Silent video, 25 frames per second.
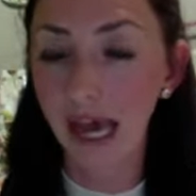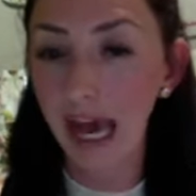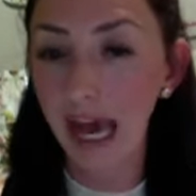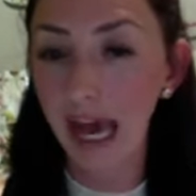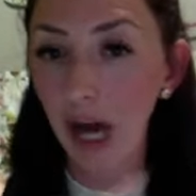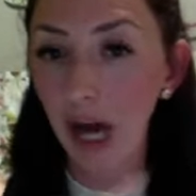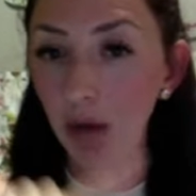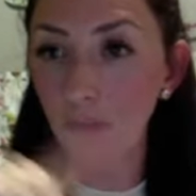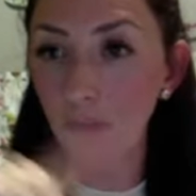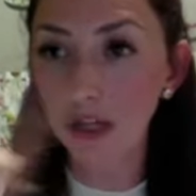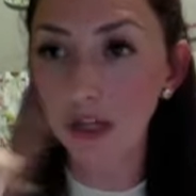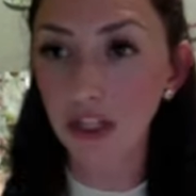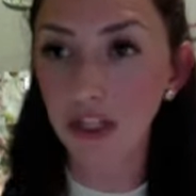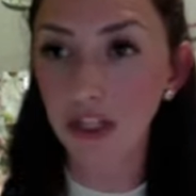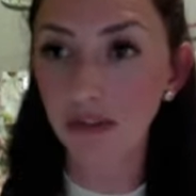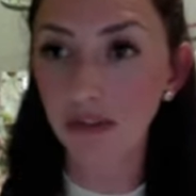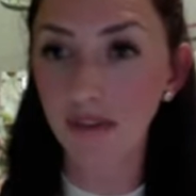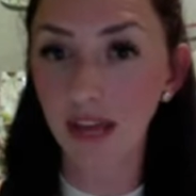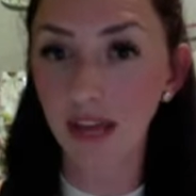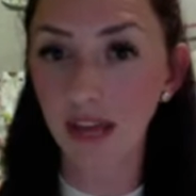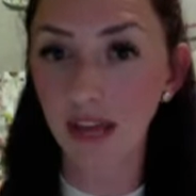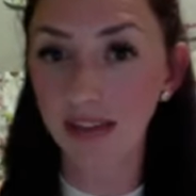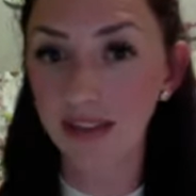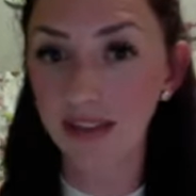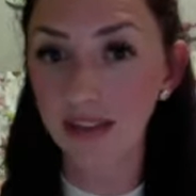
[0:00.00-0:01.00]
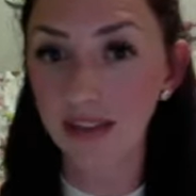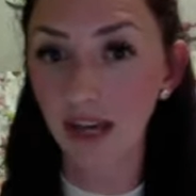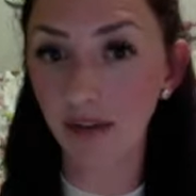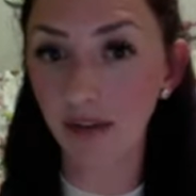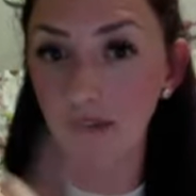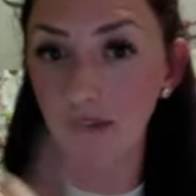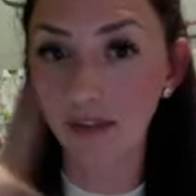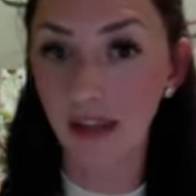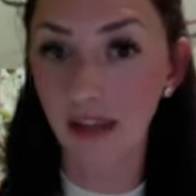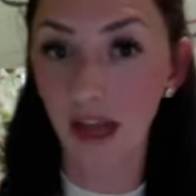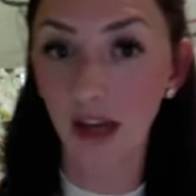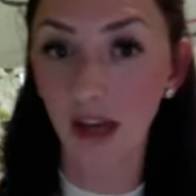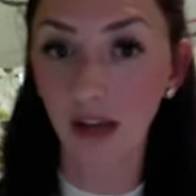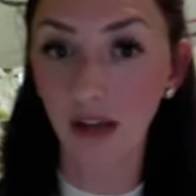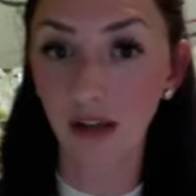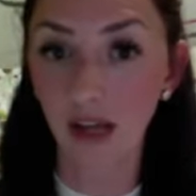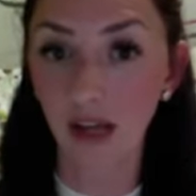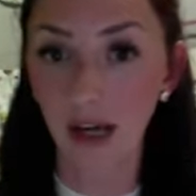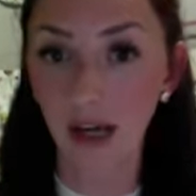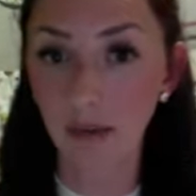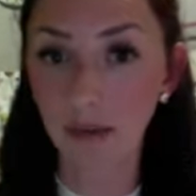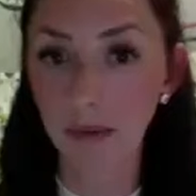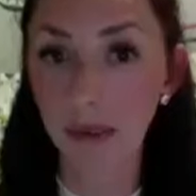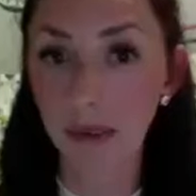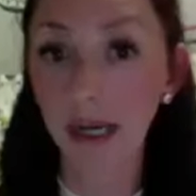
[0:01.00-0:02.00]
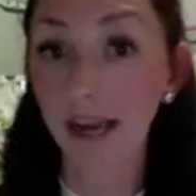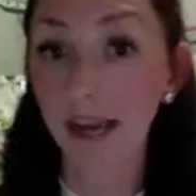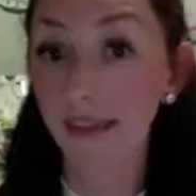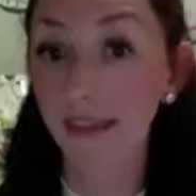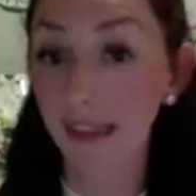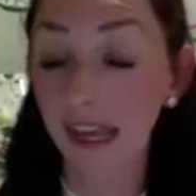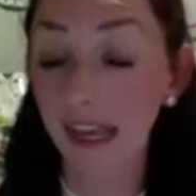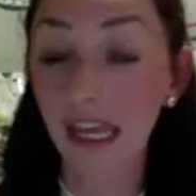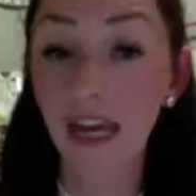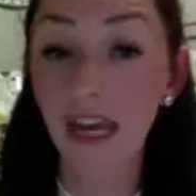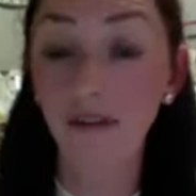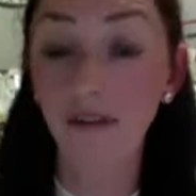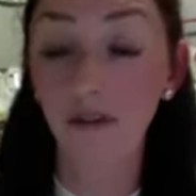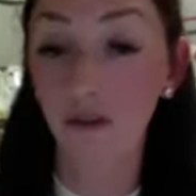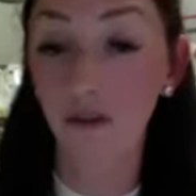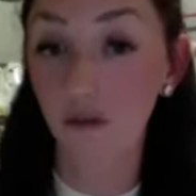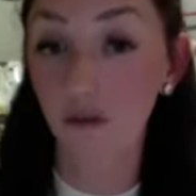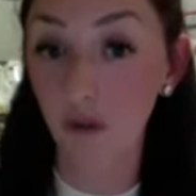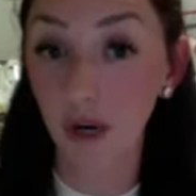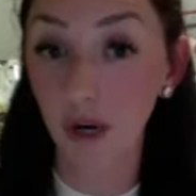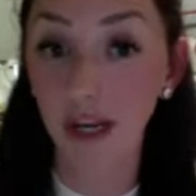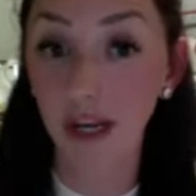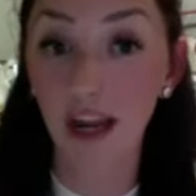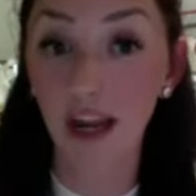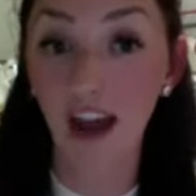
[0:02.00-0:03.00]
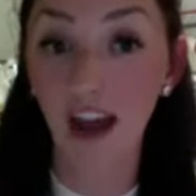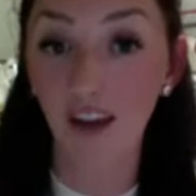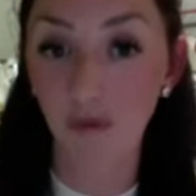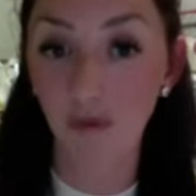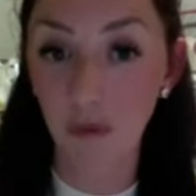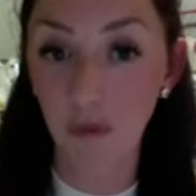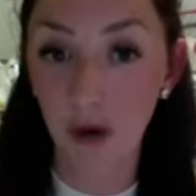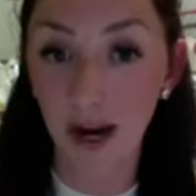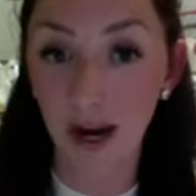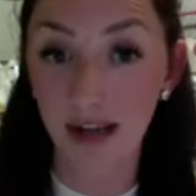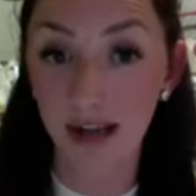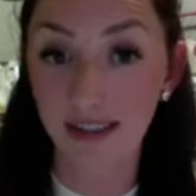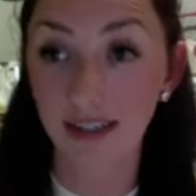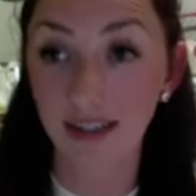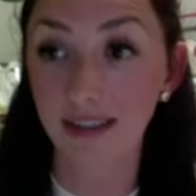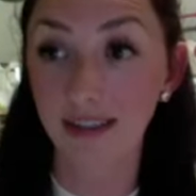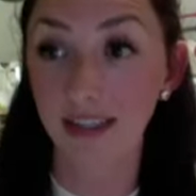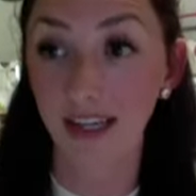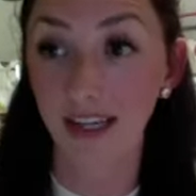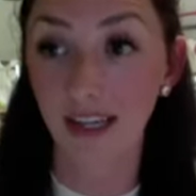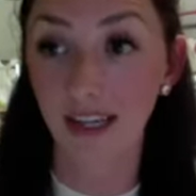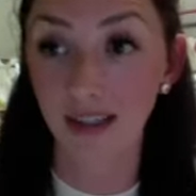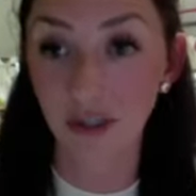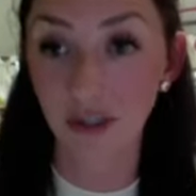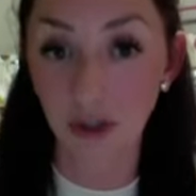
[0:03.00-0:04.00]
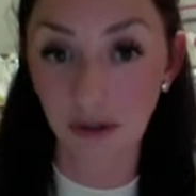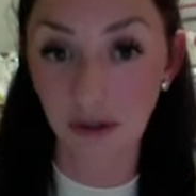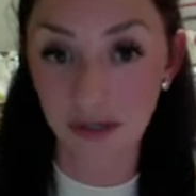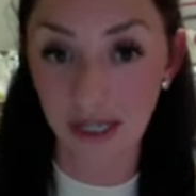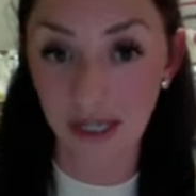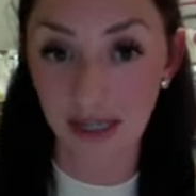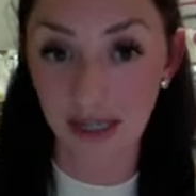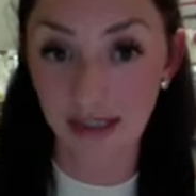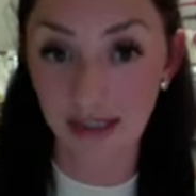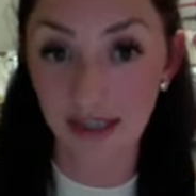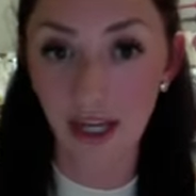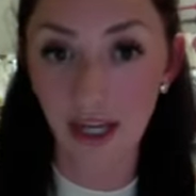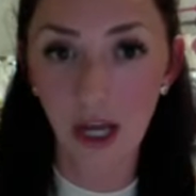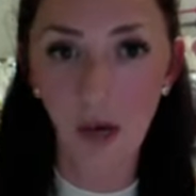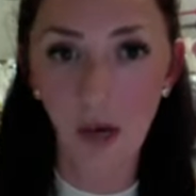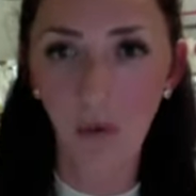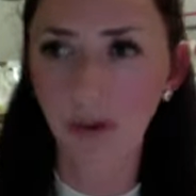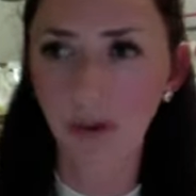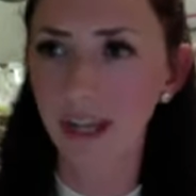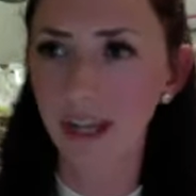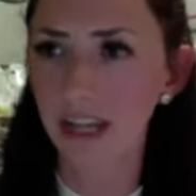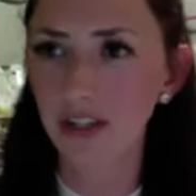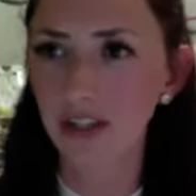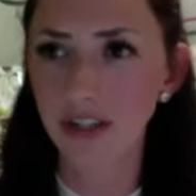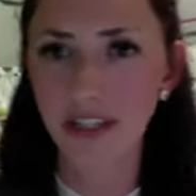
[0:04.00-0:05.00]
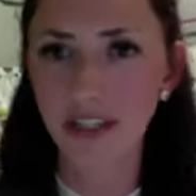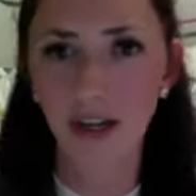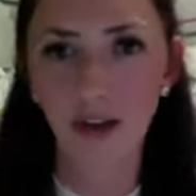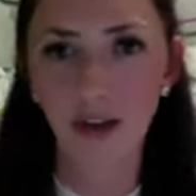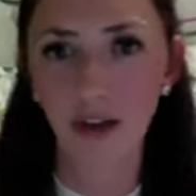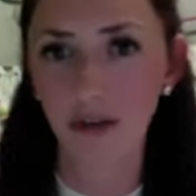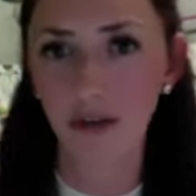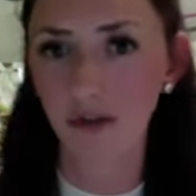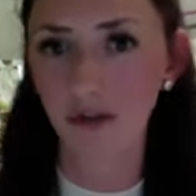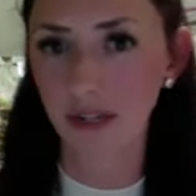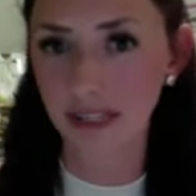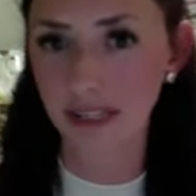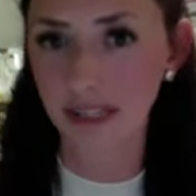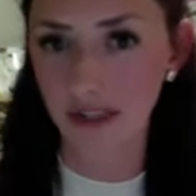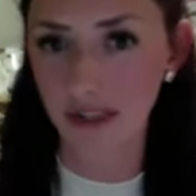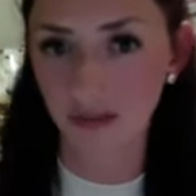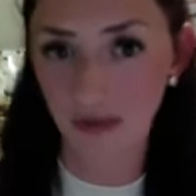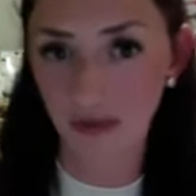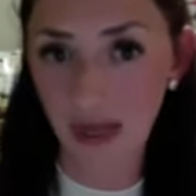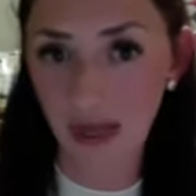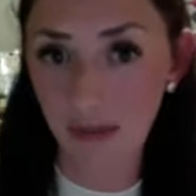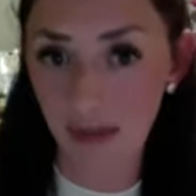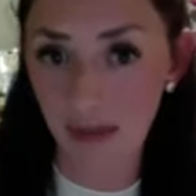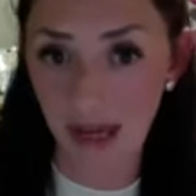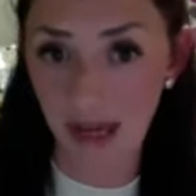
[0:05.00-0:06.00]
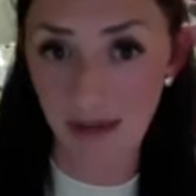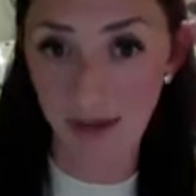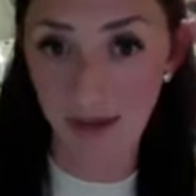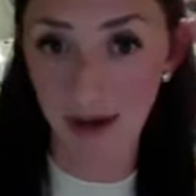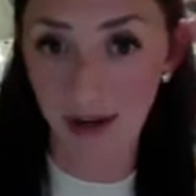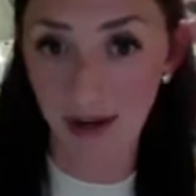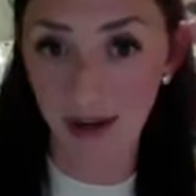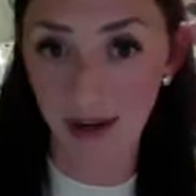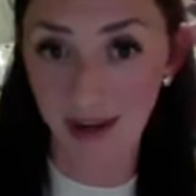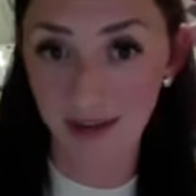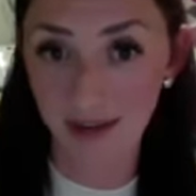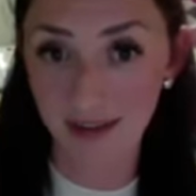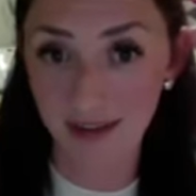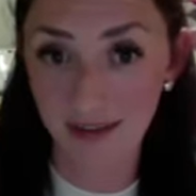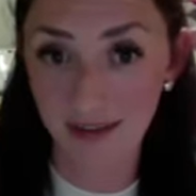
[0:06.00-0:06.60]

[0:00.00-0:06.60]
How much of that stuff in that club can they get for free and half price as a consultant when they just tell their friends and family about it?